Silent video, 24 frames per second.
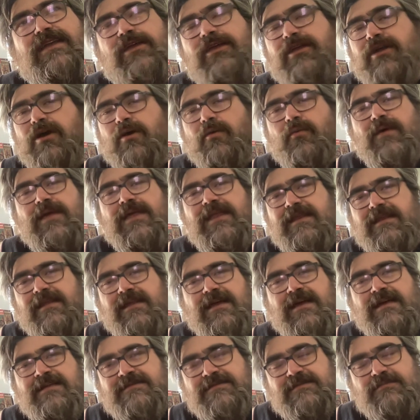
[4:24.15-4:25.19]
of go in
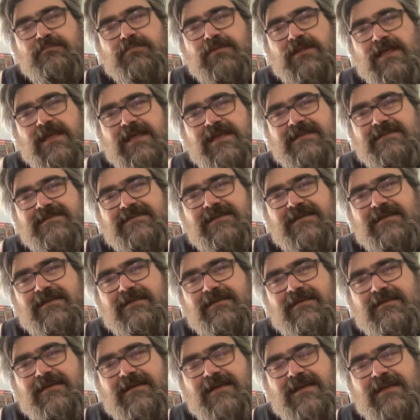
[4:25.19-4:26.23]
guns
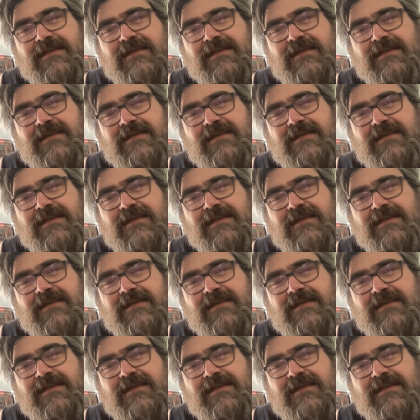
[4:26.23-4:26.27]
blazing